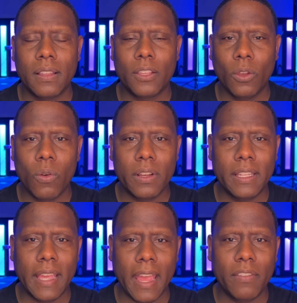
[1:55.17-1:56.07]
The
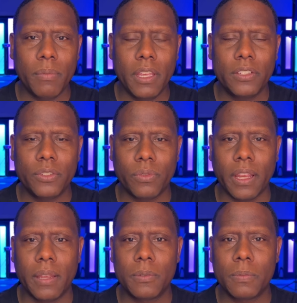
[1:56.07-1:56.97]
Lord gave me a
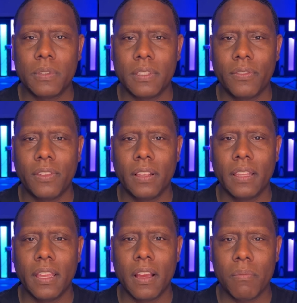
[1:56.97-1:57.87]
dream
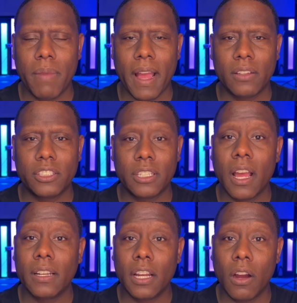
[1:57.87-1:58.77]
specifically about
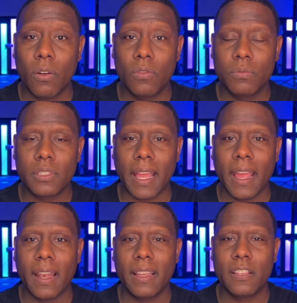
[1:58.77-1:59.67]
Sean Combs
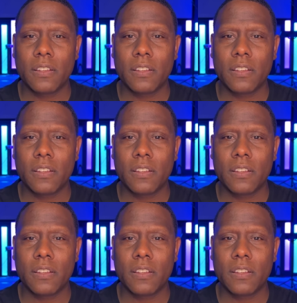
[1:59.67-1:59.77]
and his